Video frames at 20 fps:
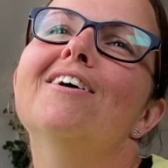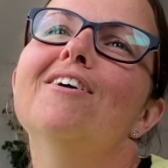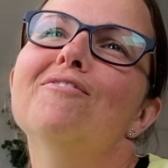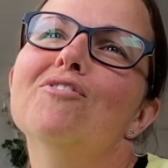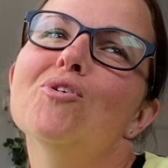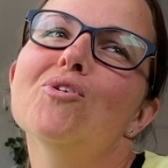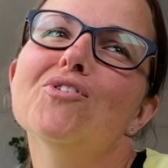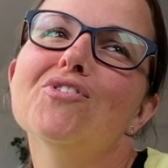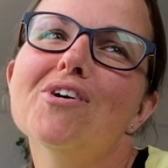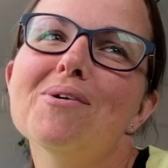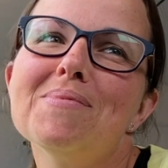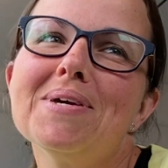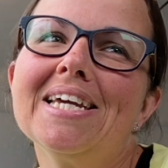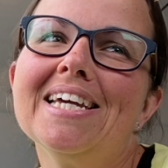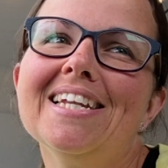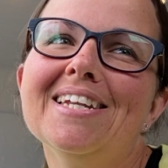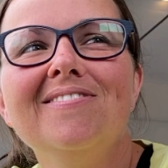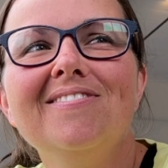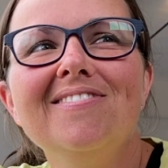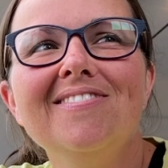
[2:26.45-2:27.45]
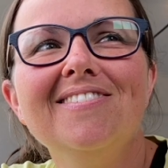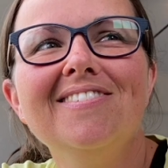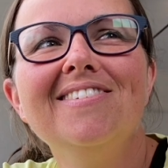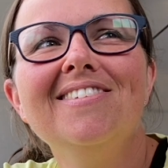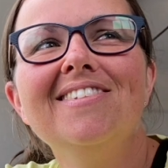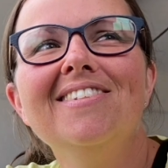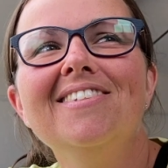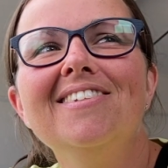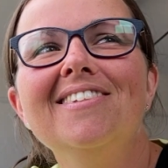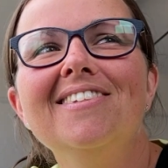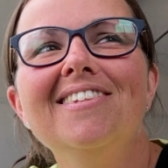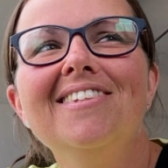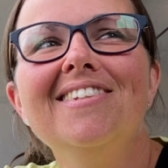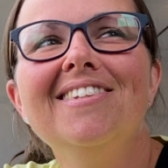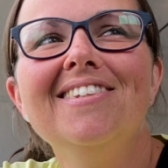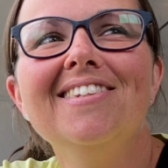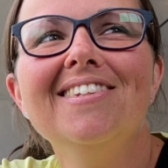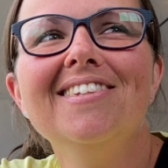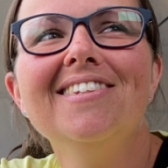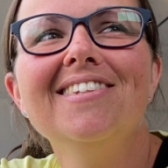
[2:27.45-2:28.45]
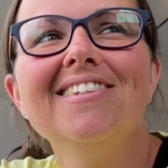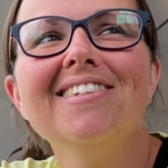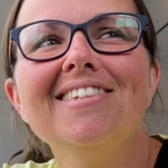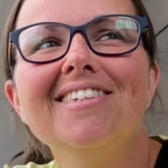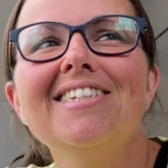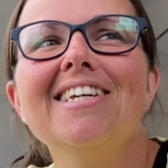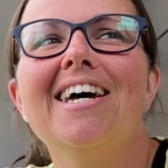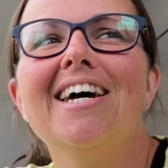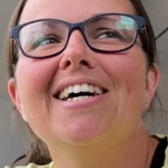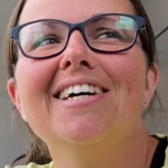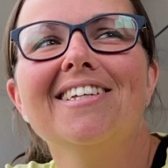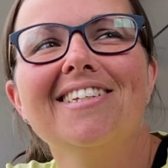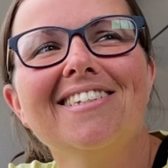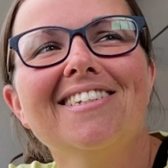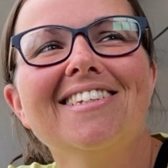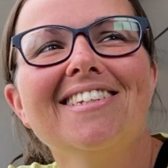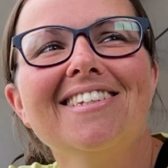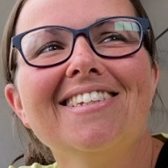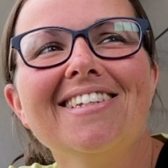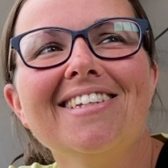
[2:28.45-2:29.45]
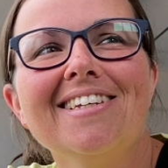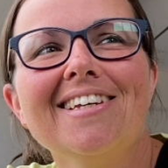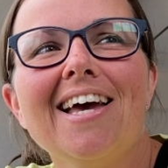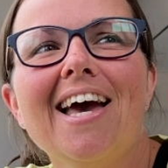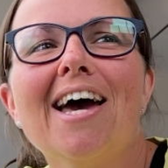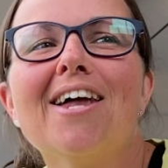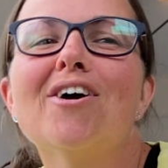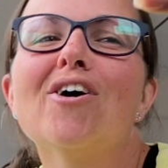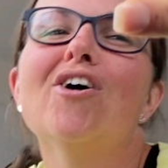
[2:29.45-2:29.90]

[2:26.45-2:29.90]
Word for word: Of course I'm in. Zone, we're doing this. Yeah. And I